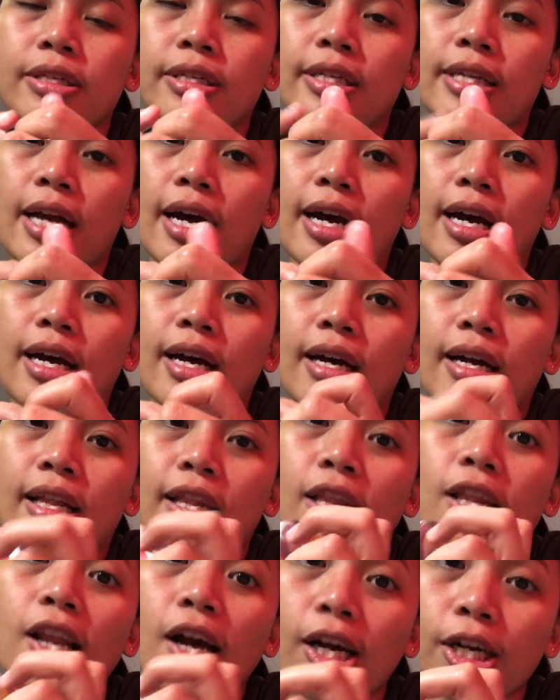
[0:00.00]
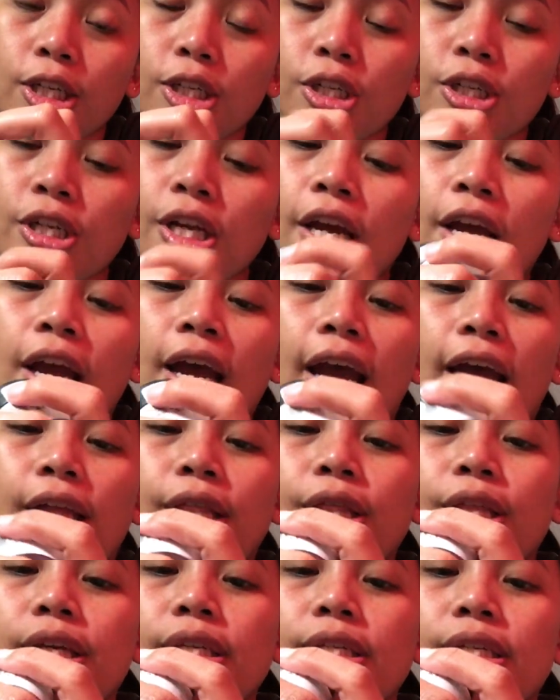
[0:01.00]
sa Lush.
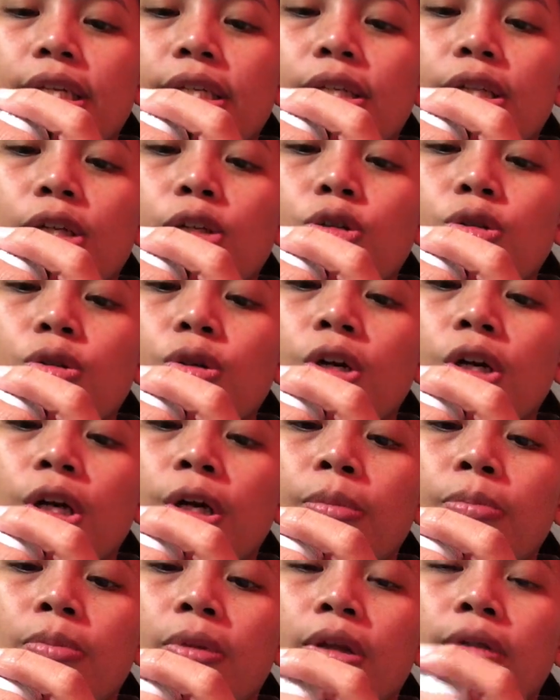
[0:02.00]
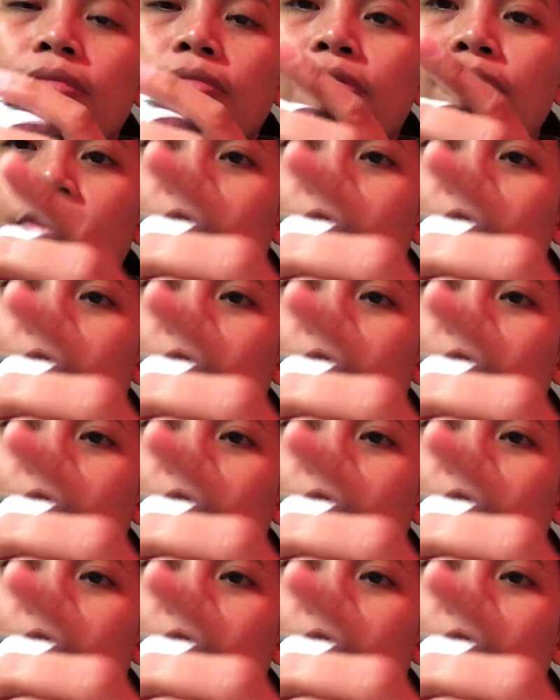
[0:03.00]
And this is the Sugar Plum